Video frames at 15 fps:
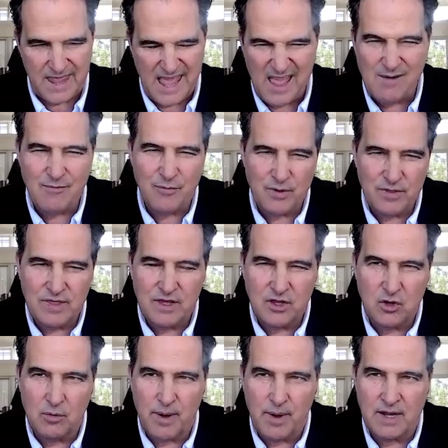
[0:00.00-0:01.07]
everything
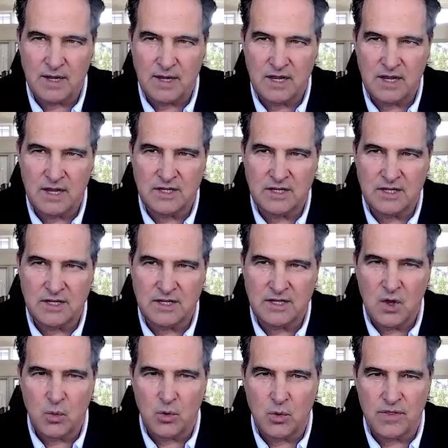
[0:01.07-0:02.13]
your body
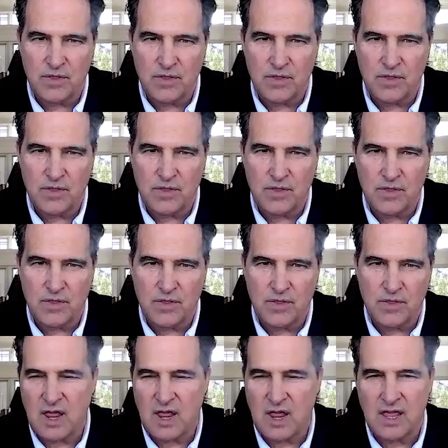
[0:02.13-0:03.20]
needs without
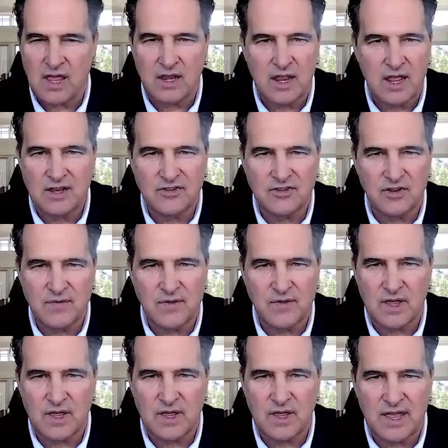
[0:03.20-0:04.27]
intaking any
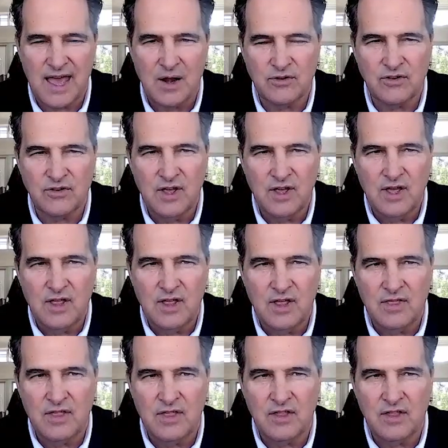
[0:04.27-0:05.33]
significant calories,
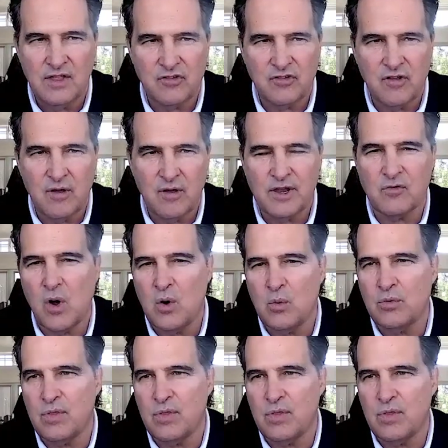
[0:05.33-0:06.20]
then something is